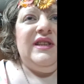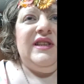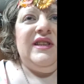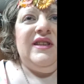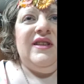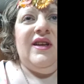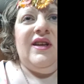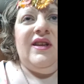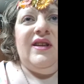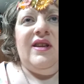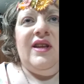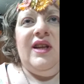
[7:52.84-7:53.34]

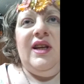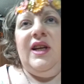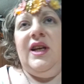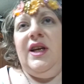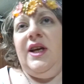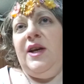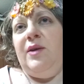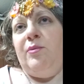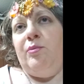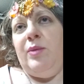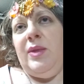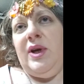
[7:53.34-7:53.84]
I think
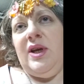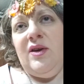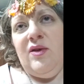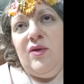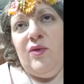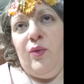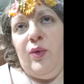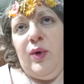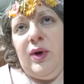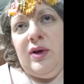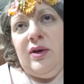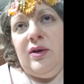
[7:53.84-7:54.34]
he meant
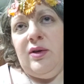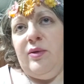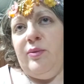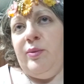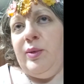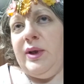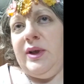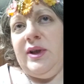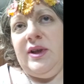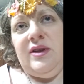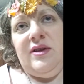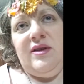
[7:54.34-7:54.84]
well,
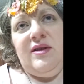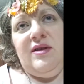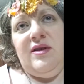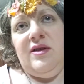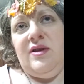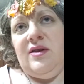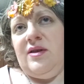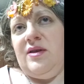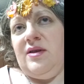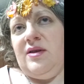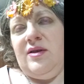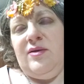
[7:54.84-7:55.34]
but it
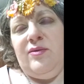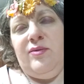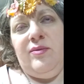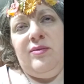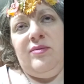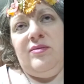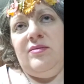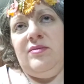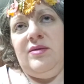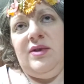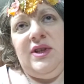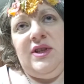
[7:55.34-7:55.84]
just
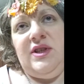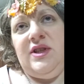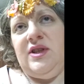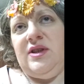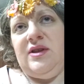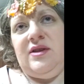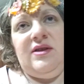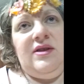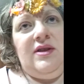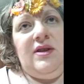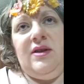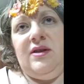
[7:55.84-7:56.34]

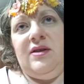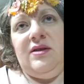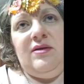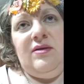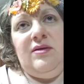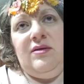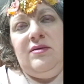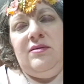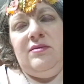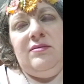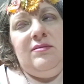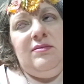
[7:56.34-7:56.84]
didn't.
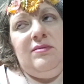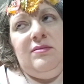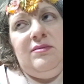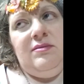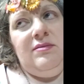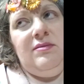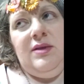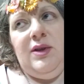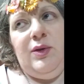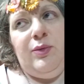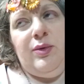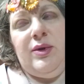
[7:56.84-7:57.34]

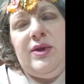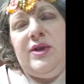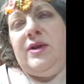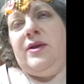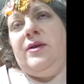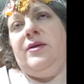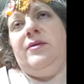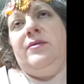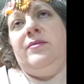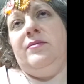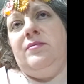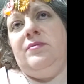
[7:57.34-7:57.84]
It
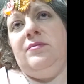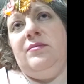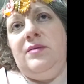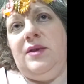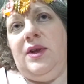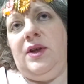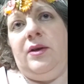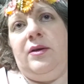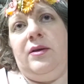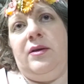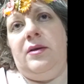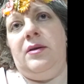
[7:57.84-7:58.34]
wasn't a
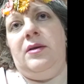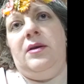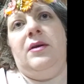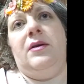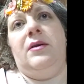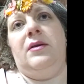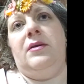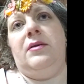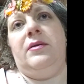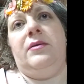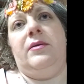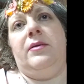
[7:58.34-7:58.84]
good
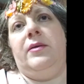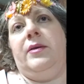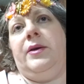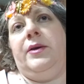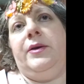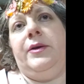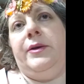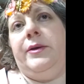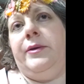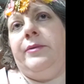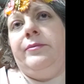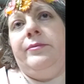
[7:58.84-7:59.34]
law or a
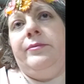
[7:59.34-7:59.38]
good